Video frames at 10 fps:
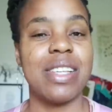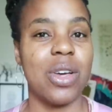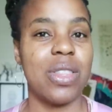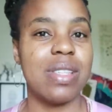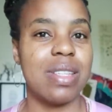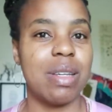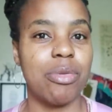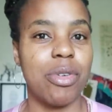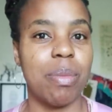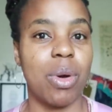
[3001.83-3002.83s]
I saw this tip
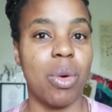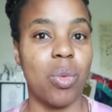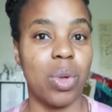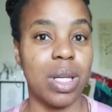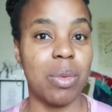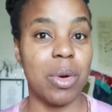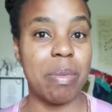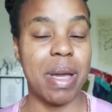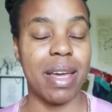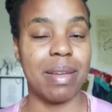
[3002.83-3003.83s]
from Woolly
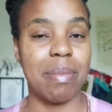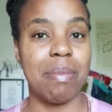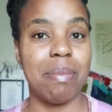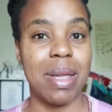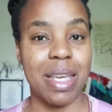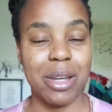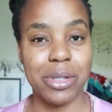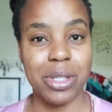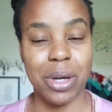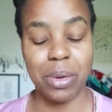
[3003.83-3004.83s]
Wormhead many
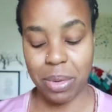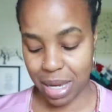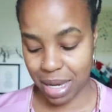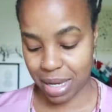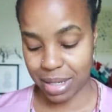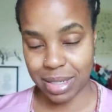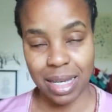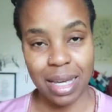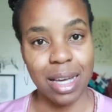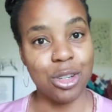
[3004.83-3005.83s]
years ago and
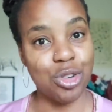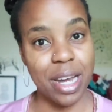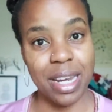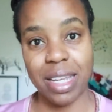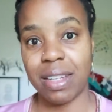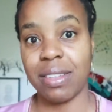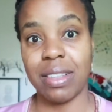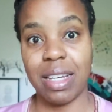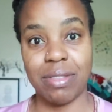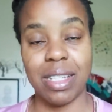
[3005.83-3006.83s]
tried it,
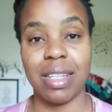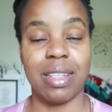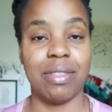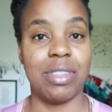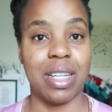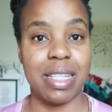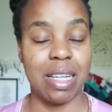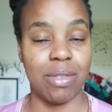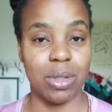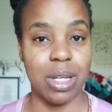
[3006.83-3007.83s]
loved it, done it
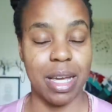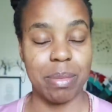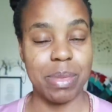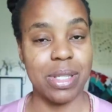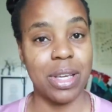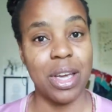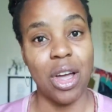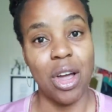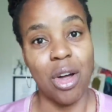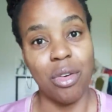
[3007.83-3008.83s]
several times.
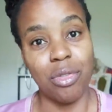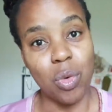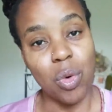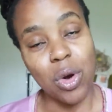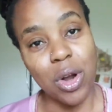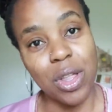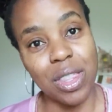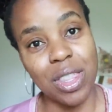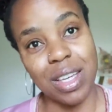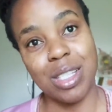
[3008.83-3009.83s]
For
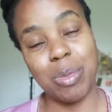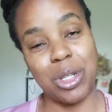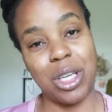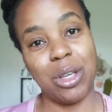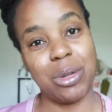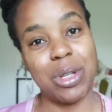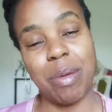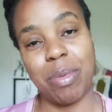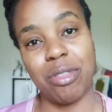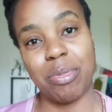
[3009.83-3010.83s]
this particular
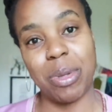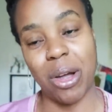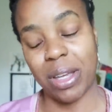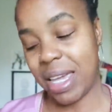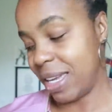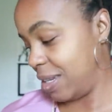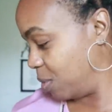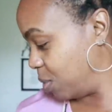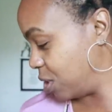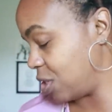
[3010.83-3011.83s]
type of blocking,
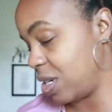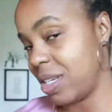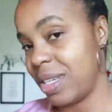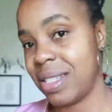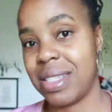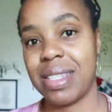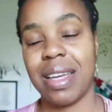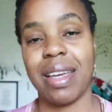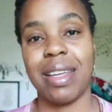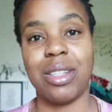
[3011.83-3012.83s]
which
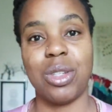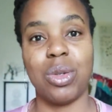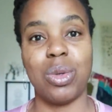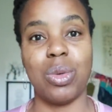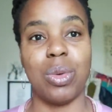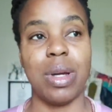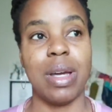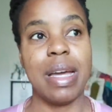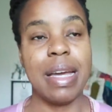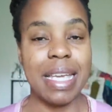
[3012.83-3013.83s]
is to
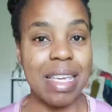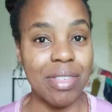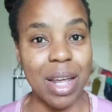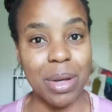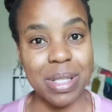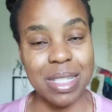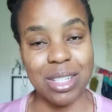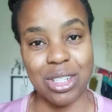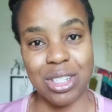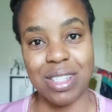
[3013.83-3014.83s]
even out the
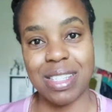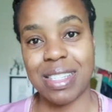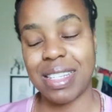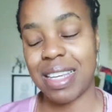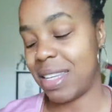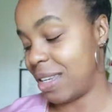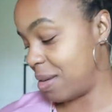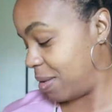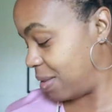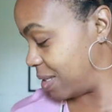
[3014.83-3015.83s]
stitches
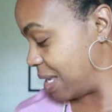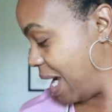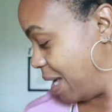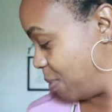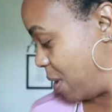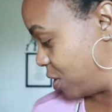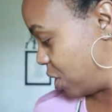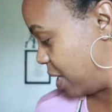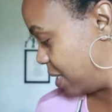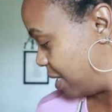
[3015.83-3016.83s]
in this hat
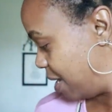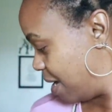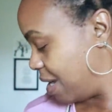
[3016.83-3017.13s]
project,